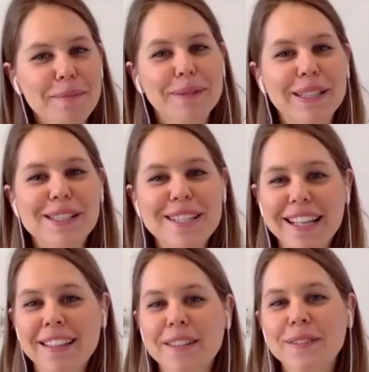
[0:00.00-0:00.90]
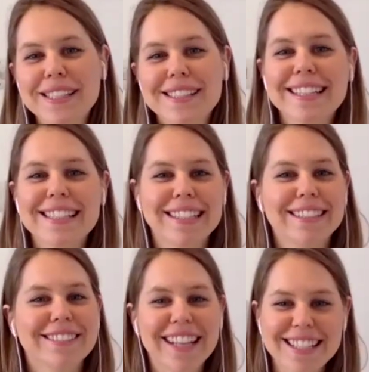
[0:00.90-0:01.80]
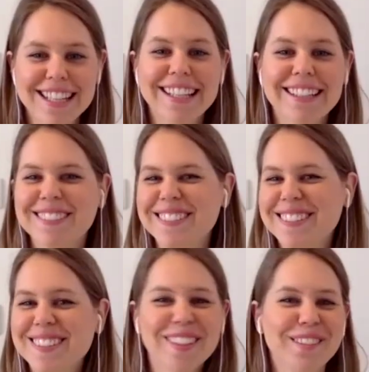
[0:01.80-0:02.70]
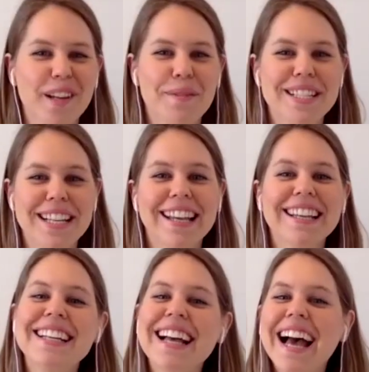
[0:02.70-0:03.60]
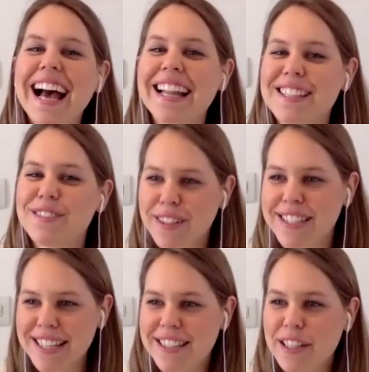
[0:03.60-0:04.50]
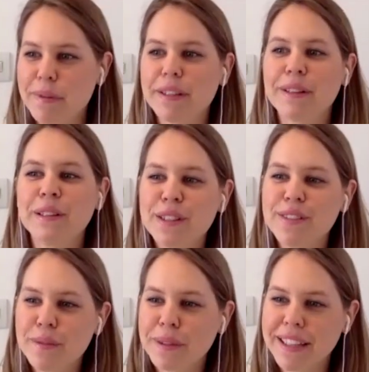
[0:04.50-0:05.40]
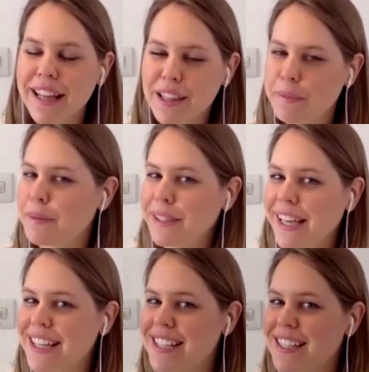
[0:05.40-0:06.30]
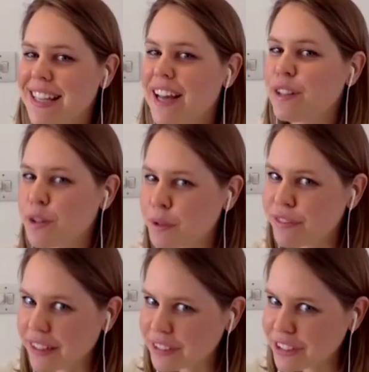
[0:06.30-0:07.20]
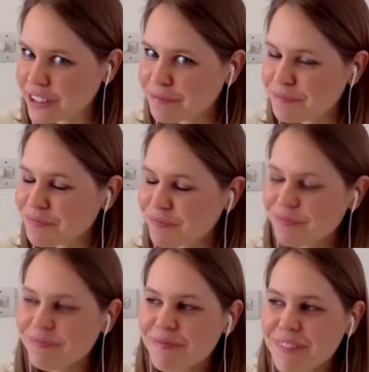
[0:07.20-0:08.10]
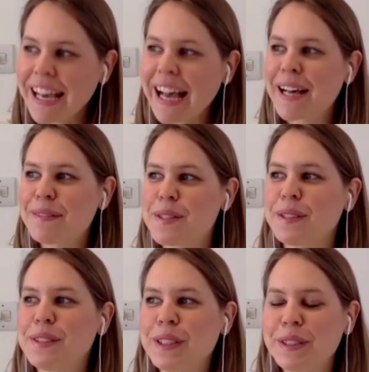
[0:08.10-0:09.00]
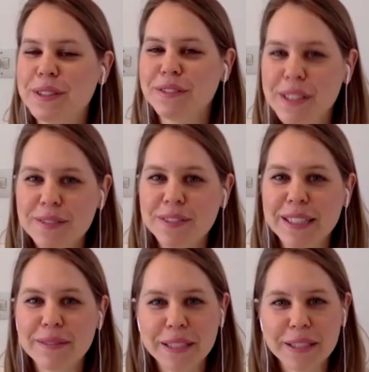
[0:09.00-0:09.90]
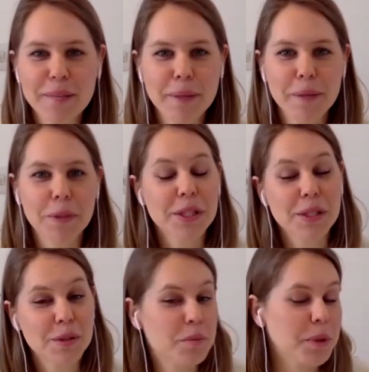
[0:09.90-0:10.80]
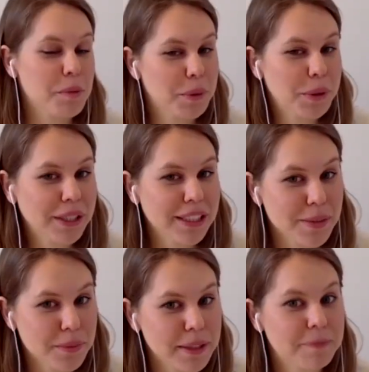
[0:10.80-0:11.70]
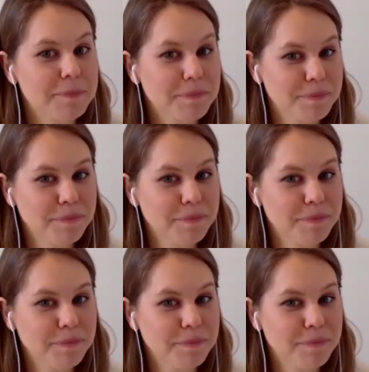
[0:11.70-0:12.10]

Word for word: get published? And they always say Dezeen or AJ or you know, RIBAJ. And that's fantastic. But there are a lot of other, other publications that have a lot more value. Um, so, you know, diversifying where you get published is super important as well.